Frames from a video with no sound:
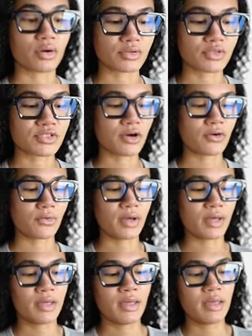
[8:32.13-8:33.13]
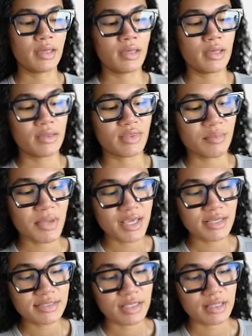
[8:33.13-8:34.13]
So they
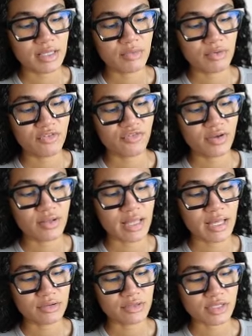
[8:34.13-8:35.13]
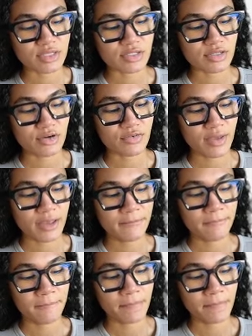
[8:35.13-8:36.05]
basically would fill out this survey.